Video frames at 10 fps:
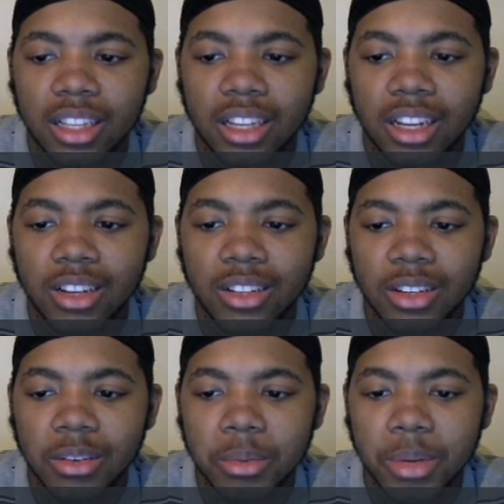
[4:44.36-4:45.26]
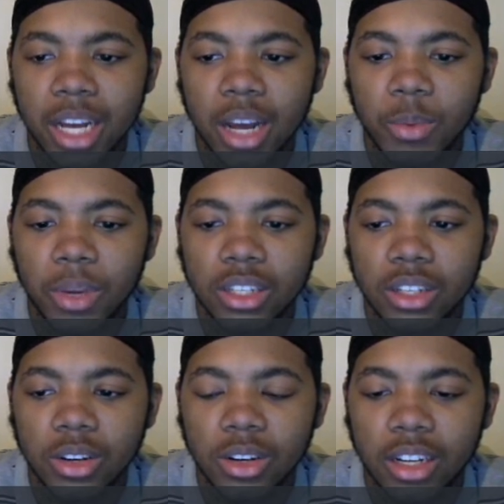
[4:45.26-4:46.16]
The hell? I got wings
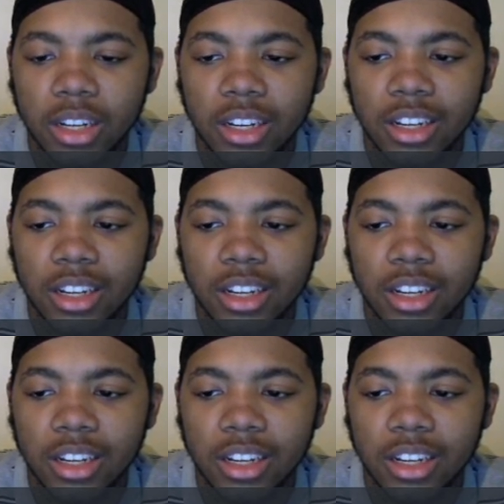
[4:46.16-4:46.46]
and all that.